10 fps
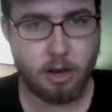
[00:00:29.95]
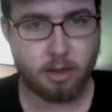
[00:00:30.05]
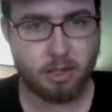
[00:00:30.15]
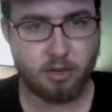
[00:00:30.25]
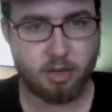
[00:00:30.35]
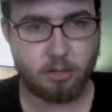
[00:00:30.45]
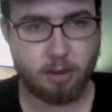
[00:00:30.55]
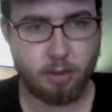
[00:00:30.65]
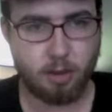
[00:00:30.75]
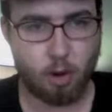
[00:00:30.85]
Arcee had to
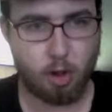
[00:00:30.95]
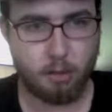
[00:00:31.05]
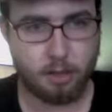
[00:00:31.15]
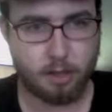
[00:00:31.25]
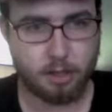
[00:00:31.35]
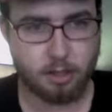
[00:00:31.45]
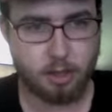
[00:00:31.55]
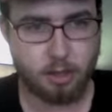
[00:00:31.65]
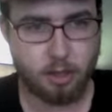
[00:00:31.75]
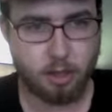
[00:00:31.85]
promptly call him on
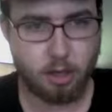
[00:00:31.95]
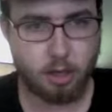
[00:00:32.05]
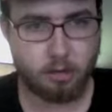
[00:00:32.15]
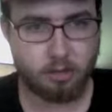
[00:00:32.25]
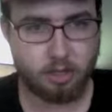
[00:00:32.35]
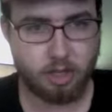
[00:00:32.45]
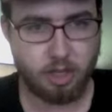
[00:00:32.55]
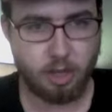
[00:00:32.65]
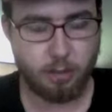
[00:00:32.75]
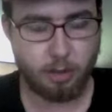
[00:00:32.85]
this.
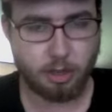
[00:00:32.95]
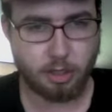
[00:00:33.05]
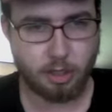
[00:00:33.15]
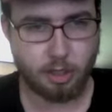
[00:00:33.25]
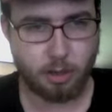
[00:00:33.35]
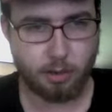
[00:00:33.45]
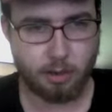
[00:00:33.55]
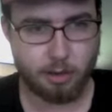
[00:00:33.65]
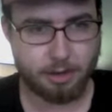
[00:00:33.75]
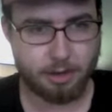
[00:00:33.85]
Grudgingly, Wheeljack decides to go with
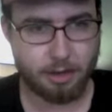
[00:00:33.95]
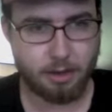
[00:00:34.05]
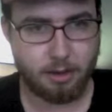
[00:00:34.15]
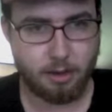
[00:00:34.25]
Arcee